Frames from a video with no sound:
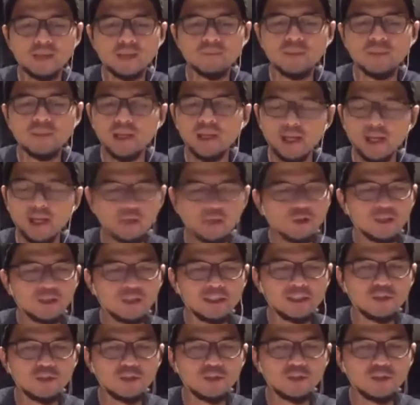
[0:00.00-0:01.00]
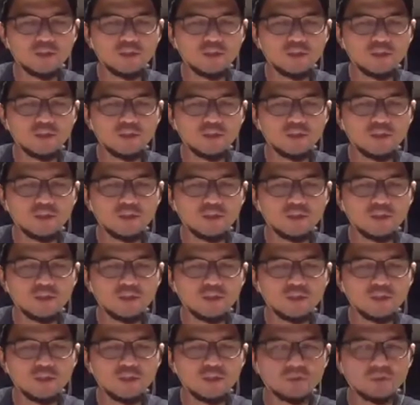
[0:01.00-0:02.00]
and only you have three people,
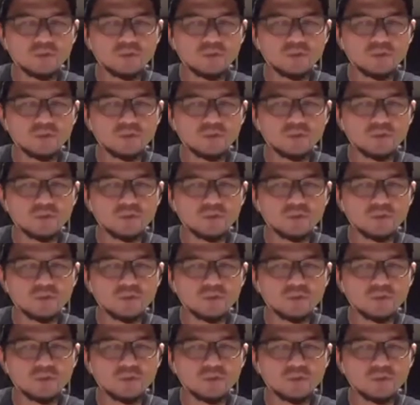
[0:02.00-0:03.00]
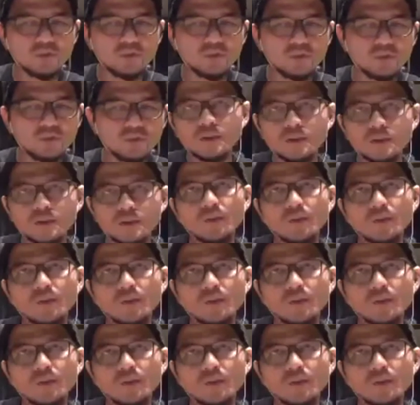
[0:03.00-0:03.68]
you do that. So